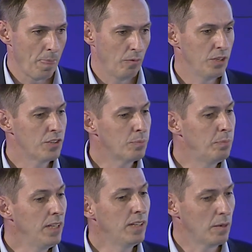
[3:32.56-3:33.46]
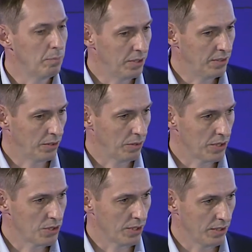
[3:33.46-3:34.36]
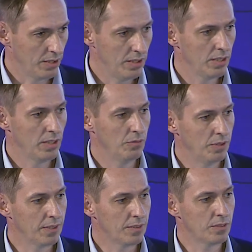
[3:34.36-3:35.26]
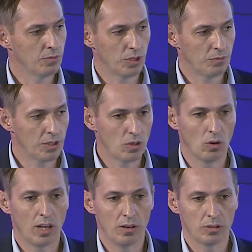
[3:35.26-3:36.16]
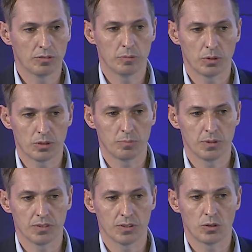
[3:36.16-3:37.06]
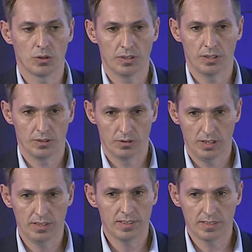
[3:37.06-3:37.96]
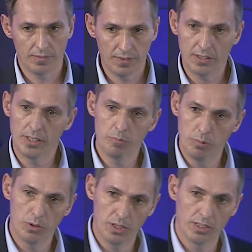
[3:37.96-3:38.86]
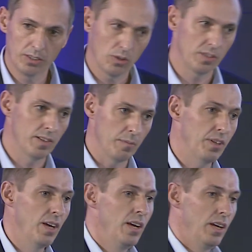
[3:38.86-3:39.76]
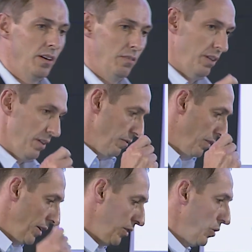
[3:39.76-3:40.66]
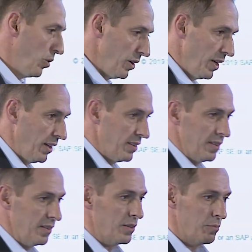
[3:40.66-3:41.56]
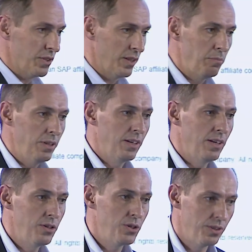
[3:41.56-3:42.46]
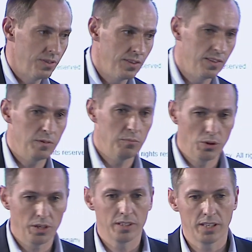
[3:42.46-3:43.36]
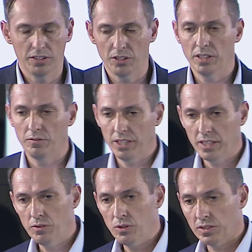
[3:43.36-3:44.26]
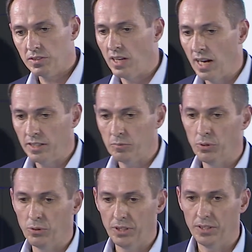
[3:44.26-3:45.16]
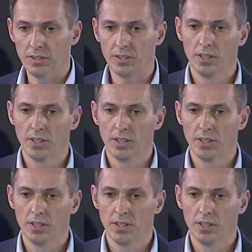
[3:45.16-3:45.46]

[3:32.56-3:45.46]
We speed up integration with what we call out-of-the-box business content, right? It's a very important concept. When you connect systems and applications, it's important that we give you a starting point